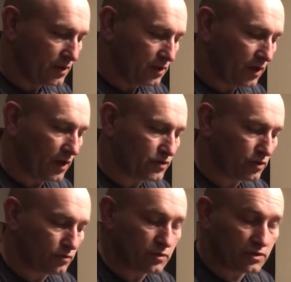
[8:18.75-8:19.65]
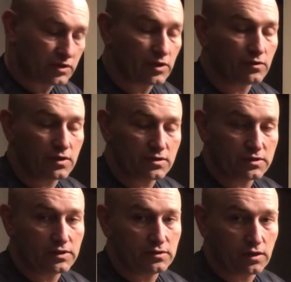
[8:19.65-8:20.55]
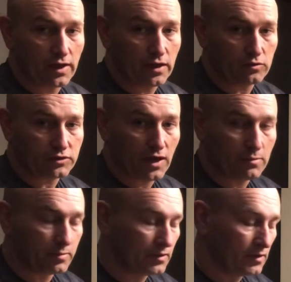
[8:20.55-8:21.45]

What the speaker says: Guys who seriously coyote trap